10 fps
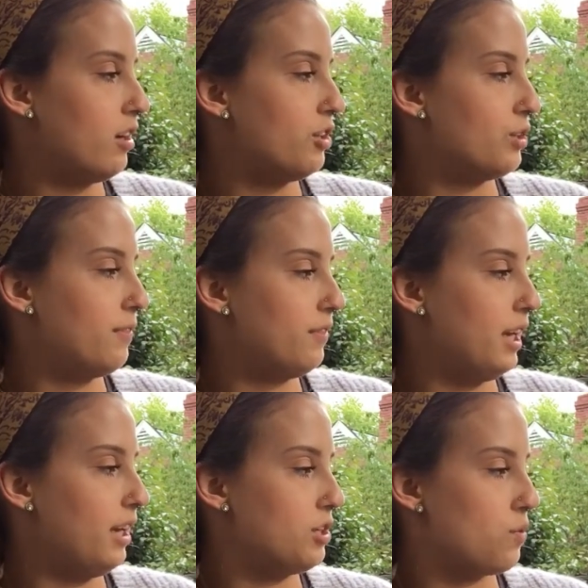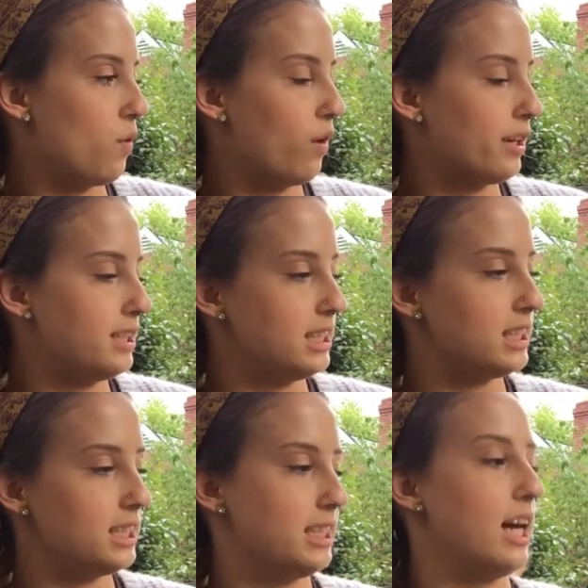drifting towards the
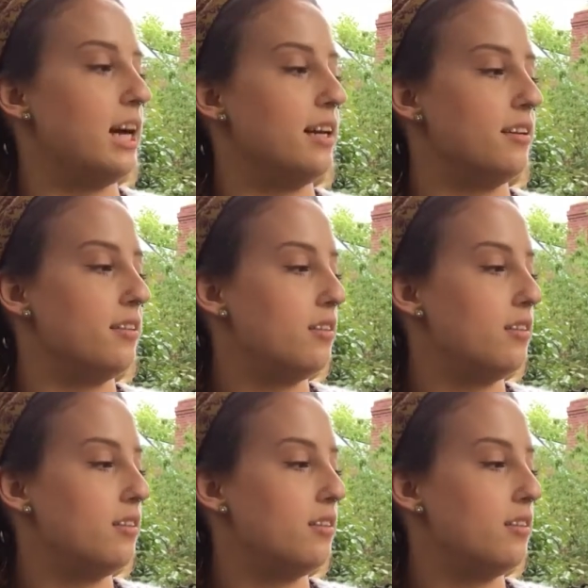sun.